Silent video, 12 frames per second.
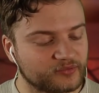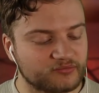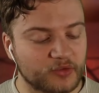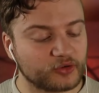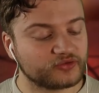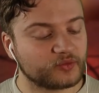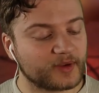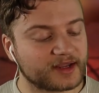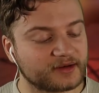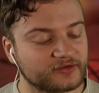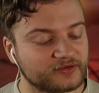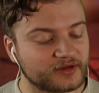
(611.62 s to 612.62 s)
Most
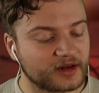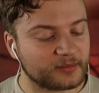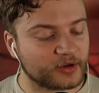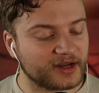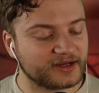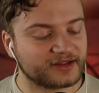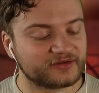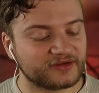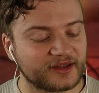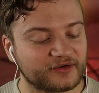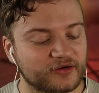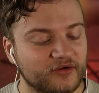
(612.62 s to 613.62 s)
Wiccans celebrate a
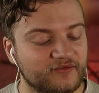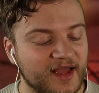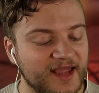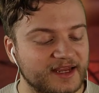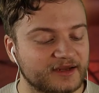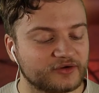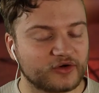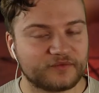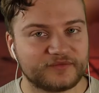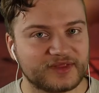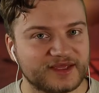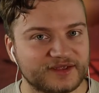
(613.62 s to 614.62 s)
set of 8
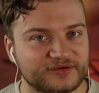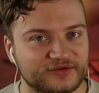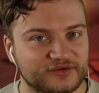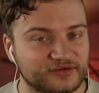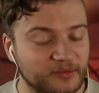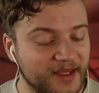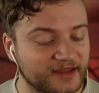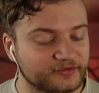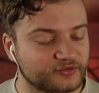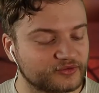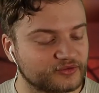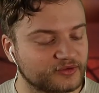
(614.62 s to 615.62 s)
of these
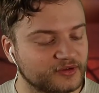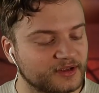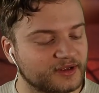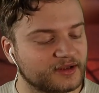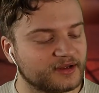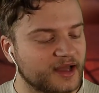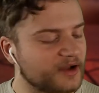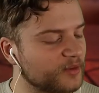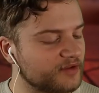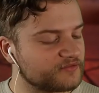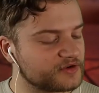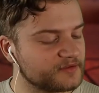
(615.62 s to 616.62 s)
Sabbats.
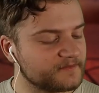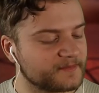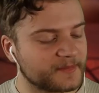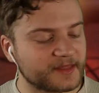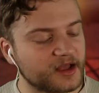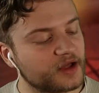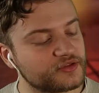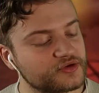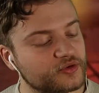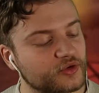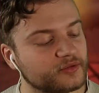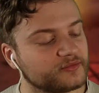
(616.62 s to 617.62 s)
However, other
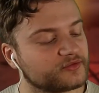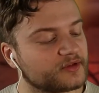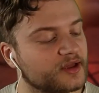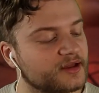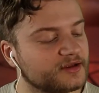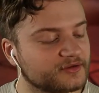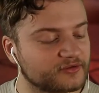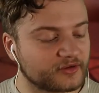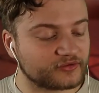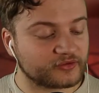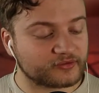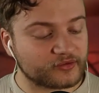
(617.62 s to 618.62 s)
groups,
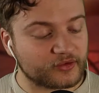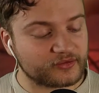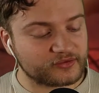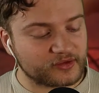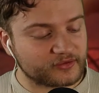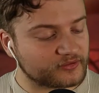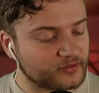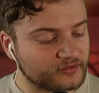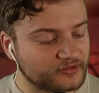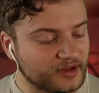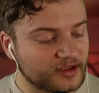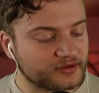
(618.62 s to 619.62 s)
such as those
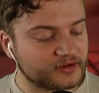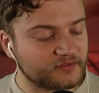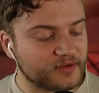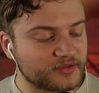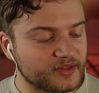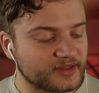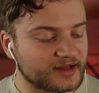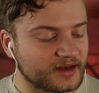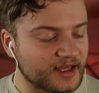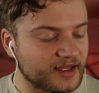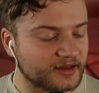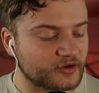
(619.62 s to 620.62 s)
associated with the
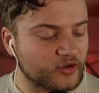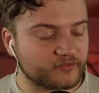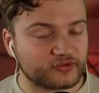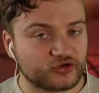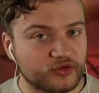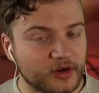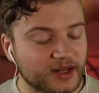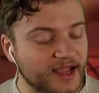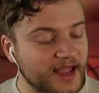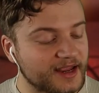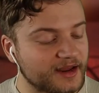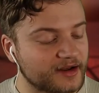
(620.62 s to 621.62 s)
clan of
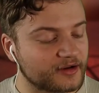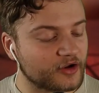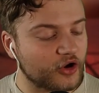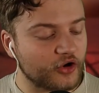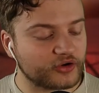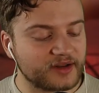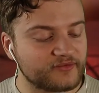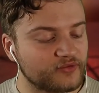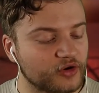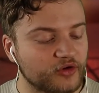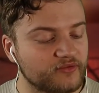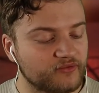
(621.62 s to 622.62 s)
Tubal-Cain, only
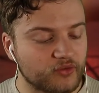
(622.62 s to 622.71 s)
follow